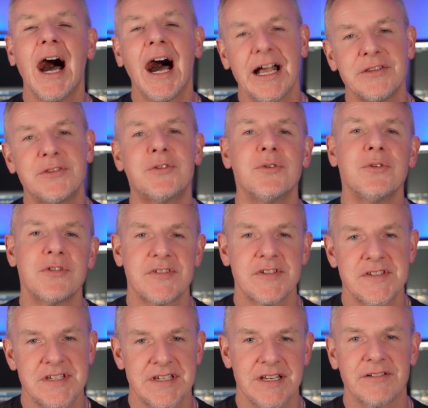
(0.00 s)
I do
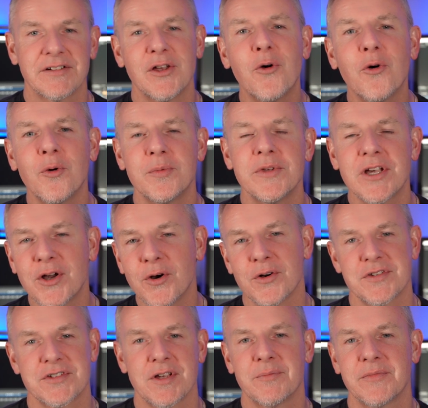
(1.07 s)
sincerely hope you
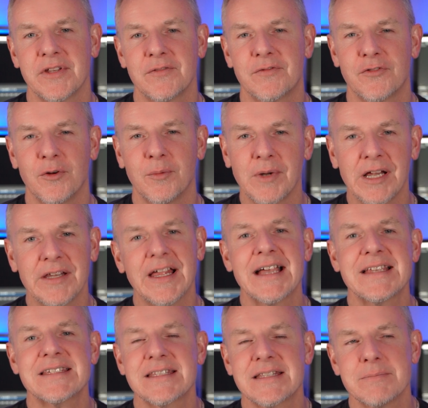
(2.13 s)
got something from that.
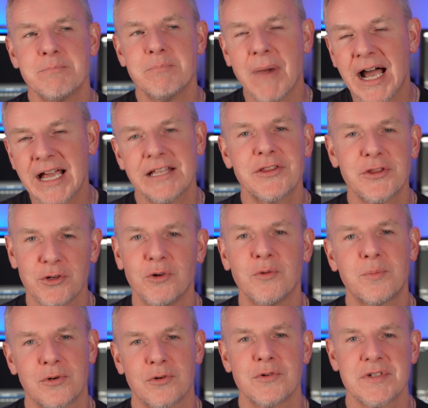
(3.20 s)
That's my
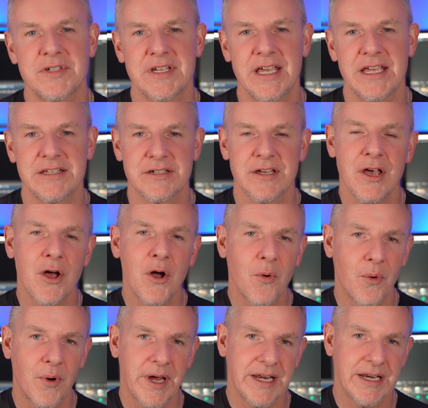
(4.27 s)
thought process
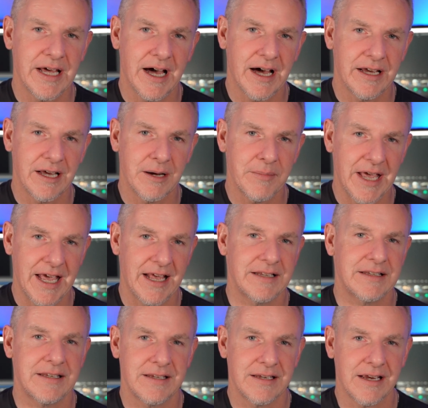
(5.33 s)
when I am
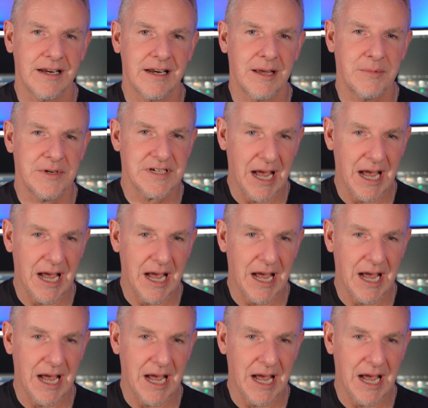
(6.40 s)
editing an image.